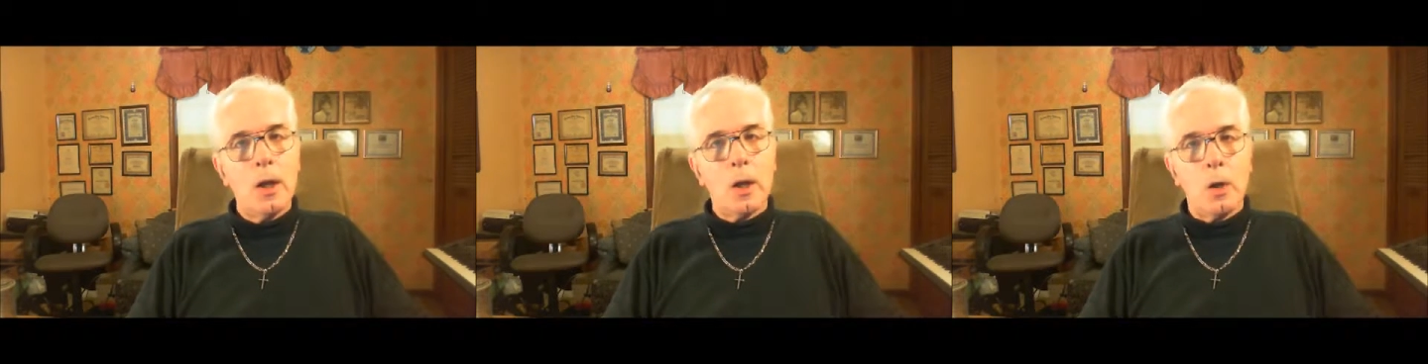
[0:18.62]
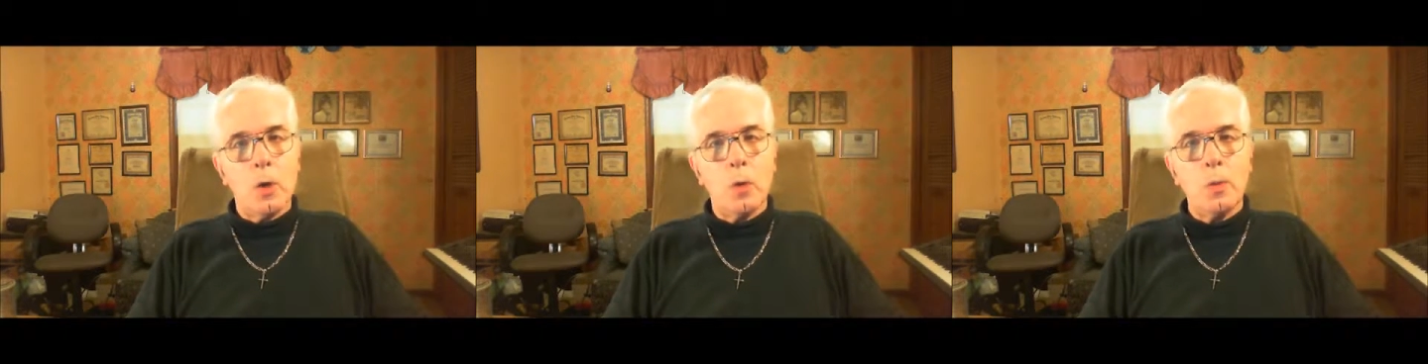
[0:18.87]

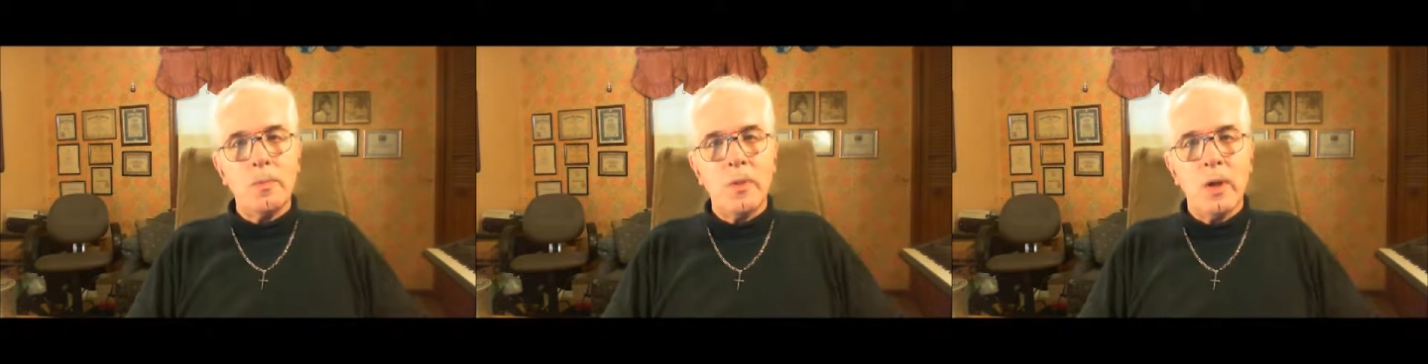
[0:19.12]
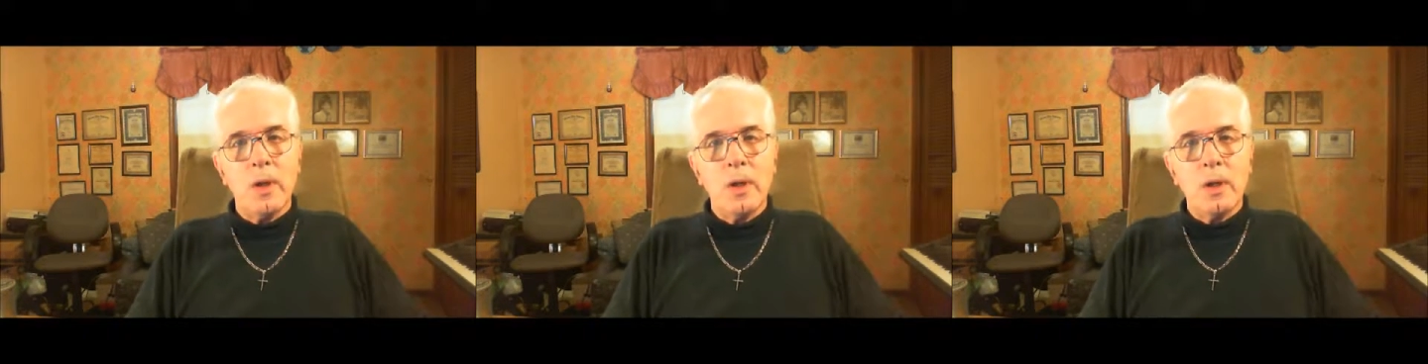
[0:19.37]
Hello.
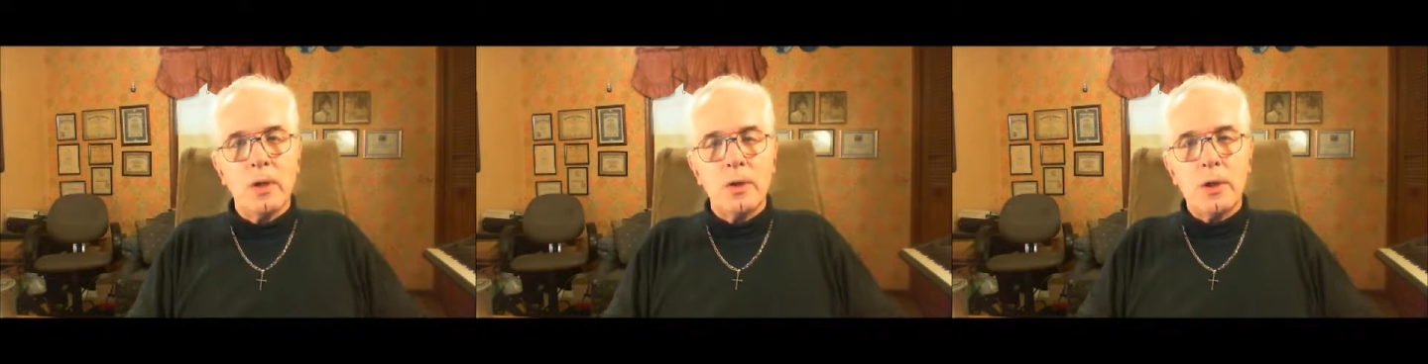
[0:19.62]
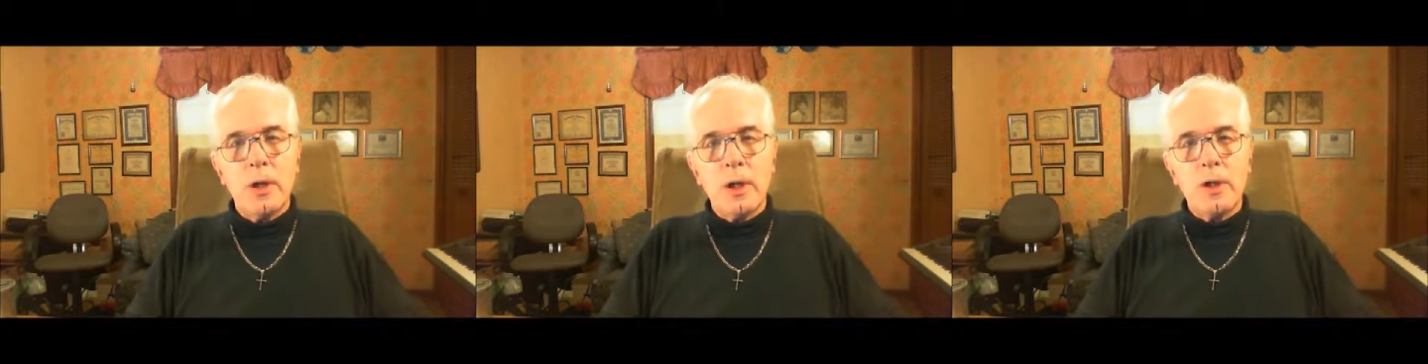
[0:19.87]

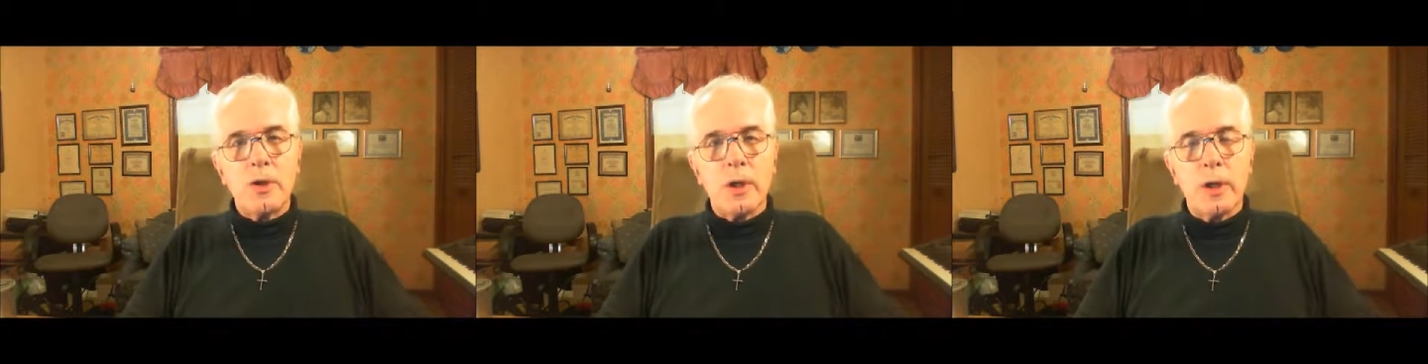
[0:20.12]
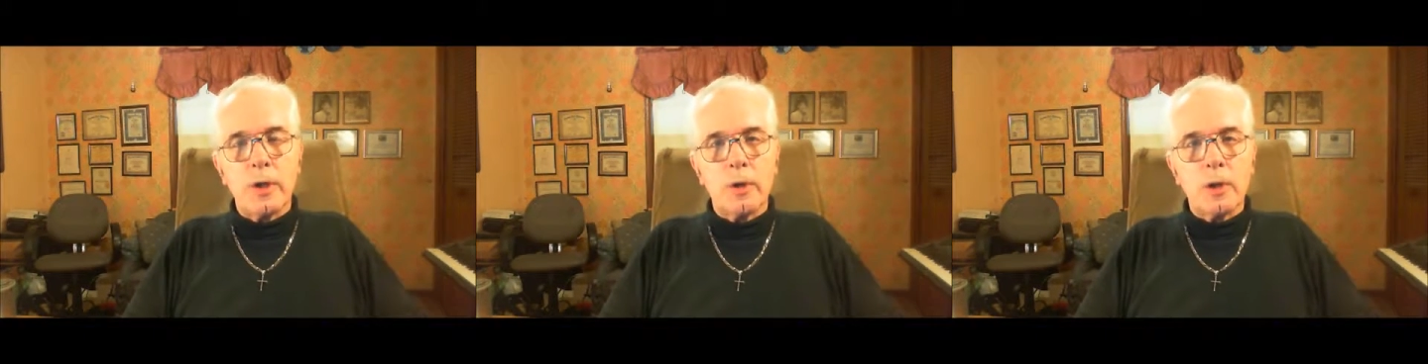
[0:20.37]
Today's
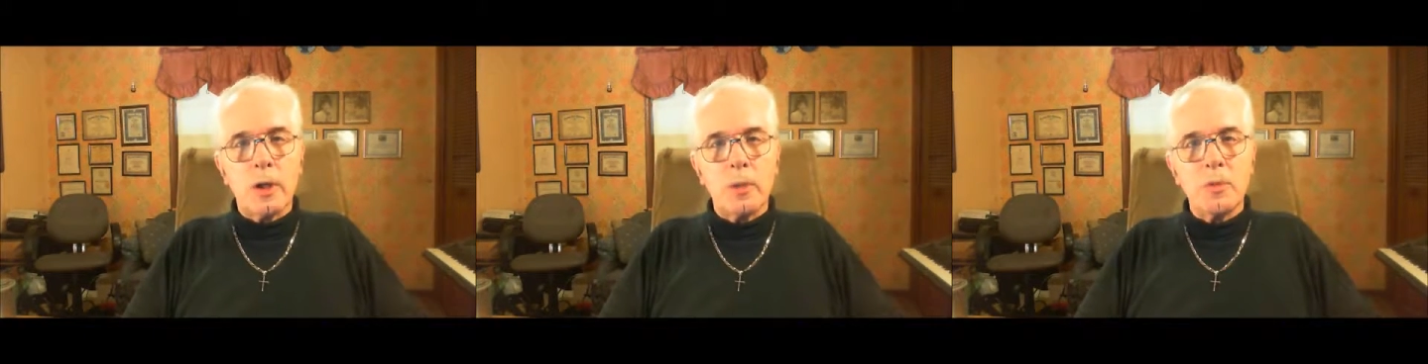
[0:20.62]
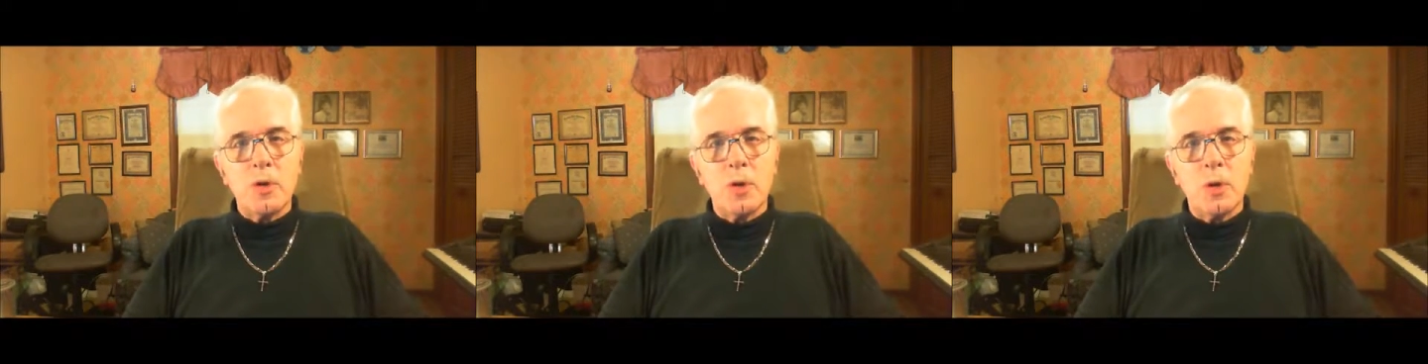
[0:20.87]
letter
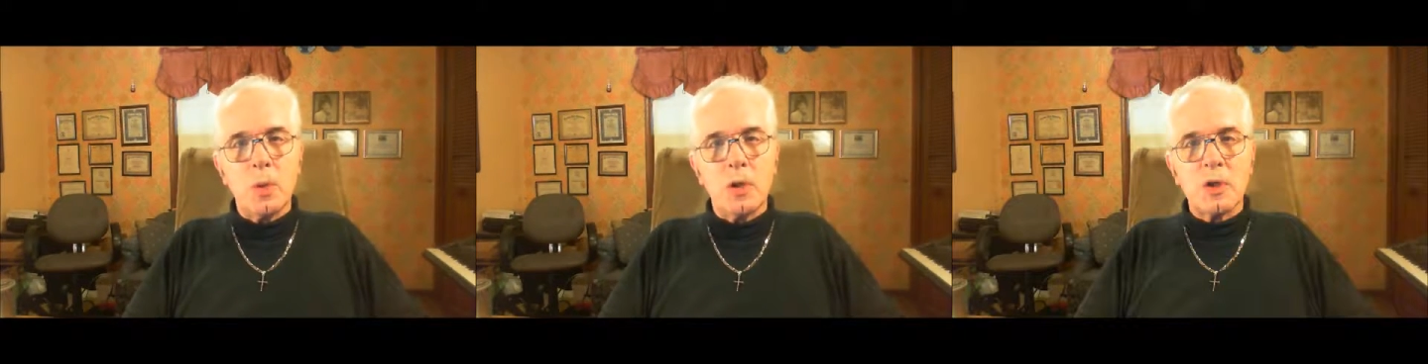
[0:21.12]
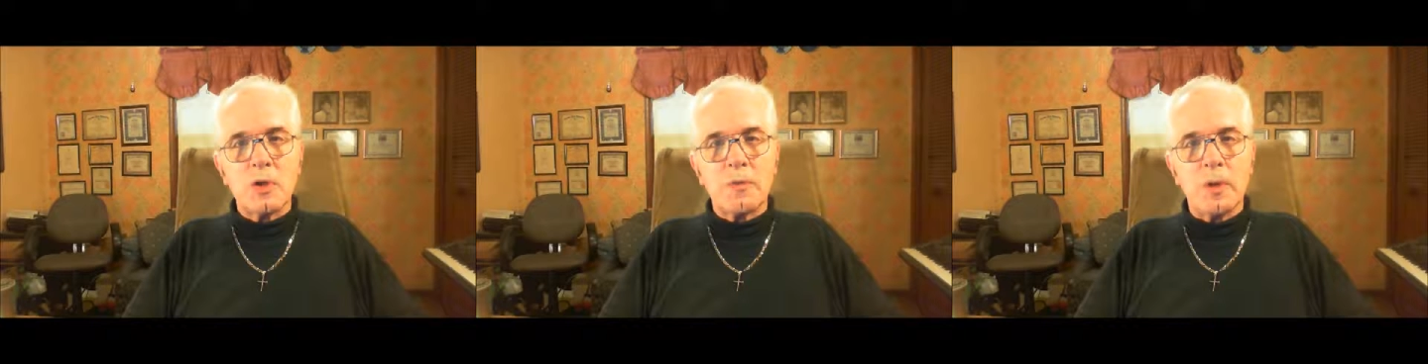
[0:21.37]
comes to
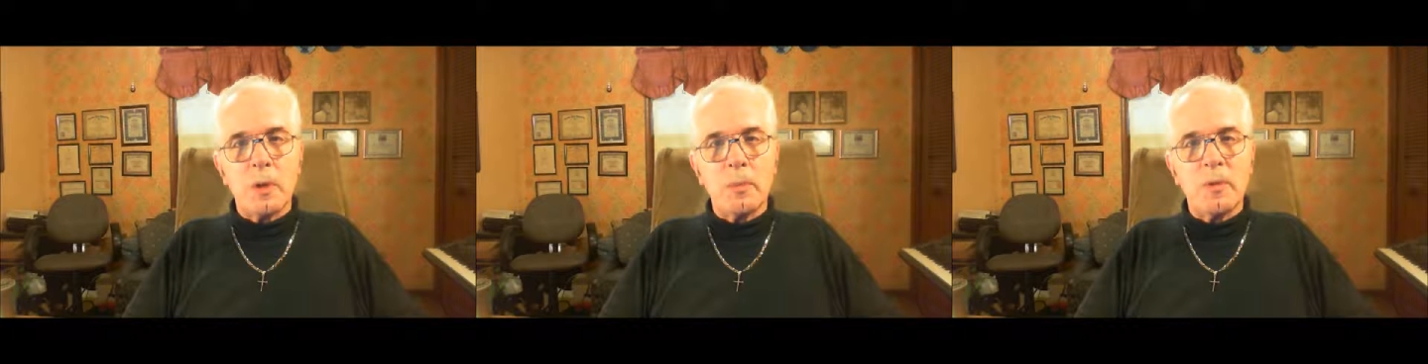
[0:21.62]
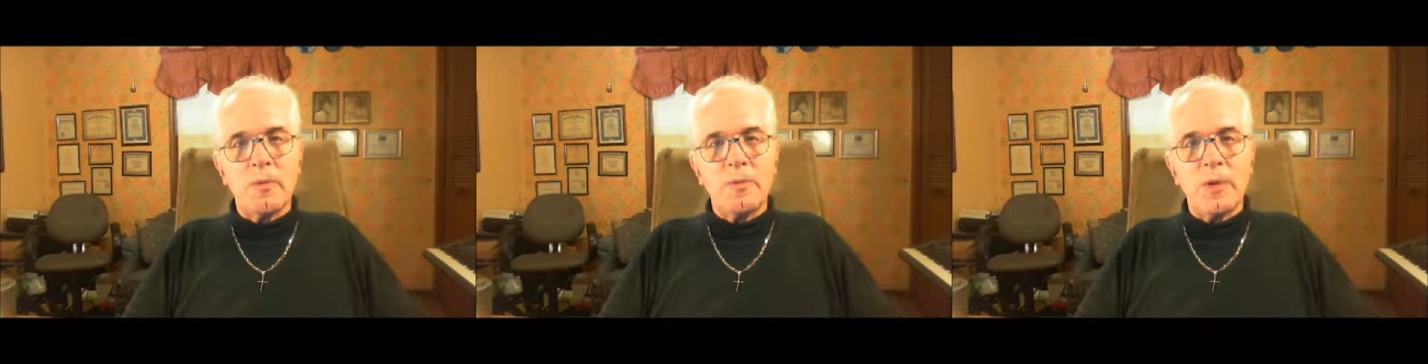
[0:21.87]
us
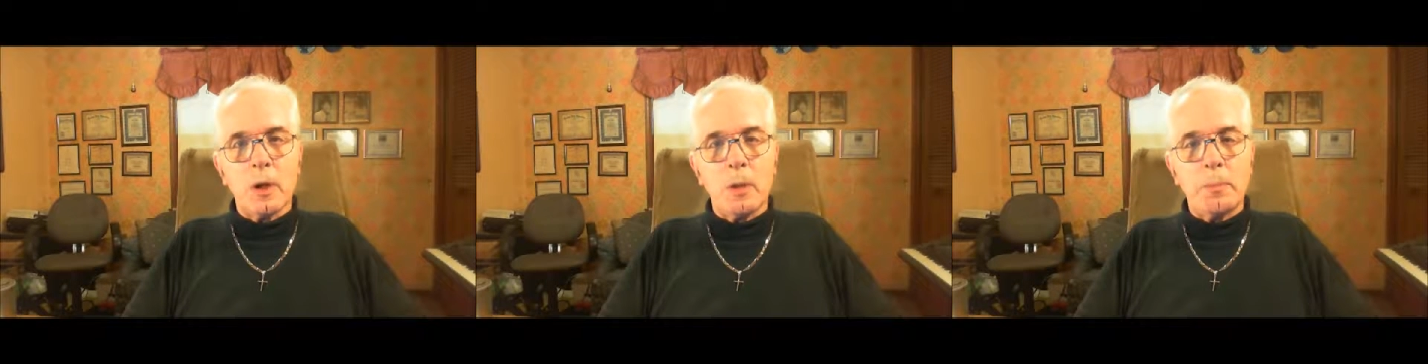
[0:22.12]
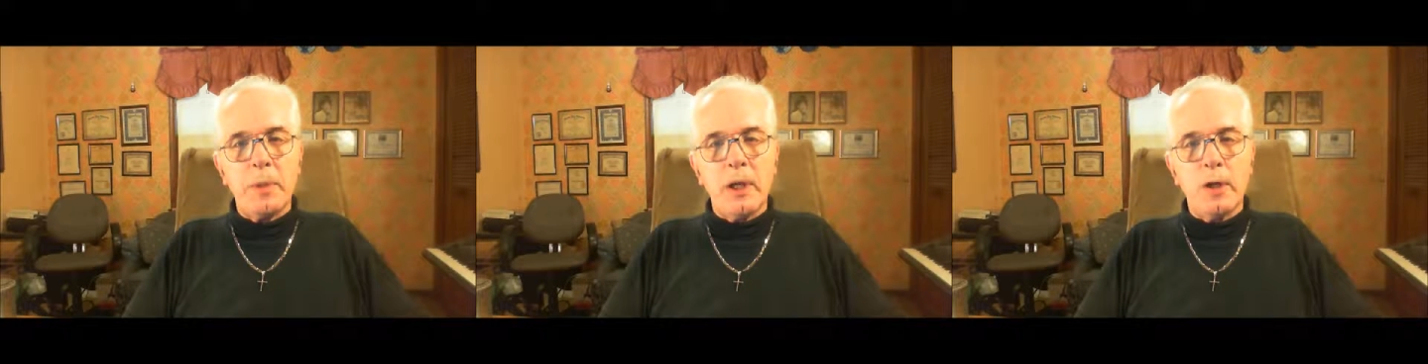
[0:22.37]
from
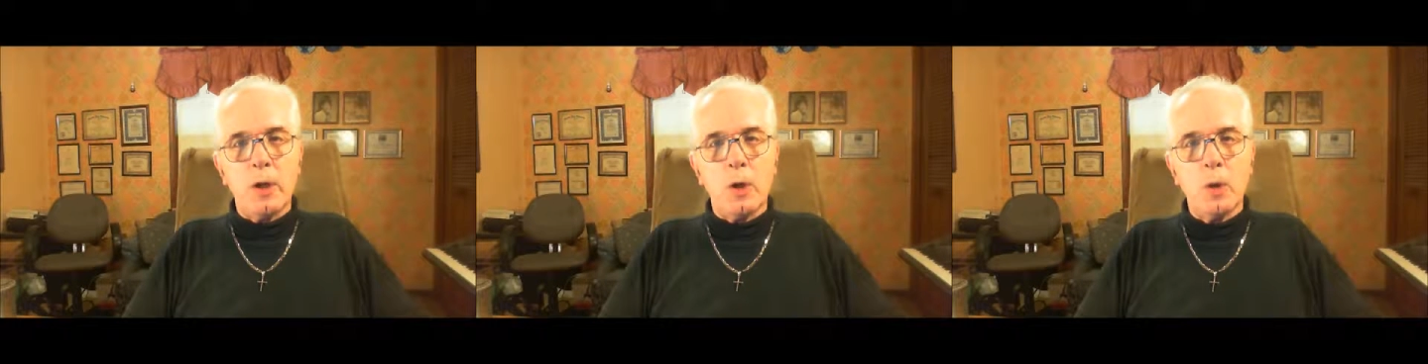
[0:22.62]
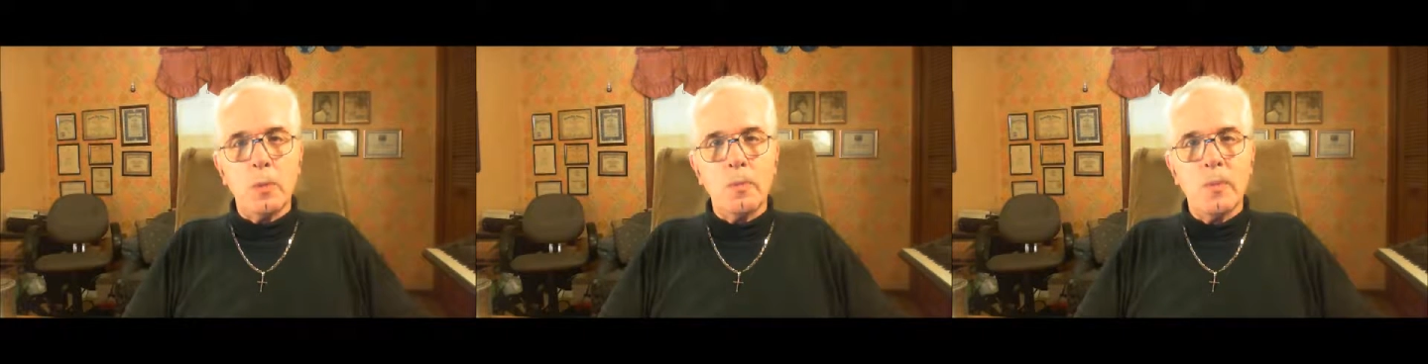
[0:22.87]

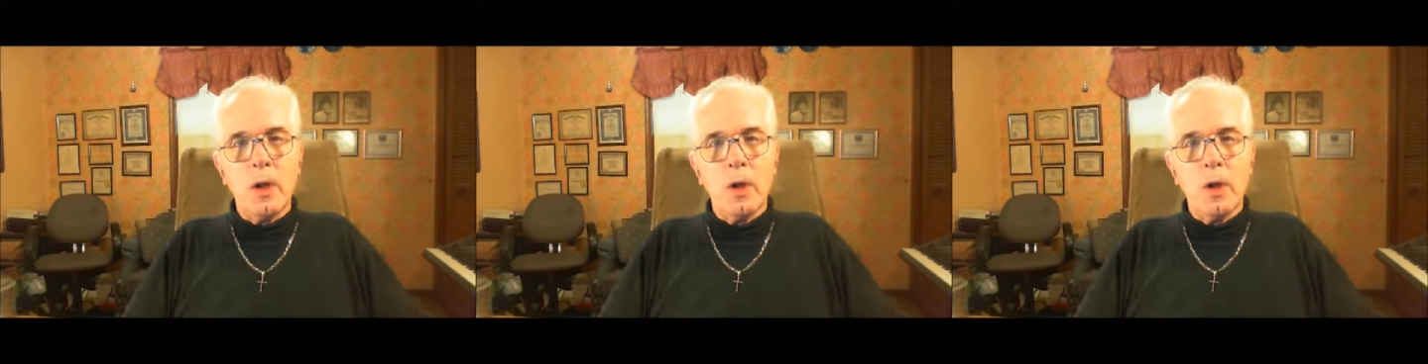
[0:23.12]
Filipino,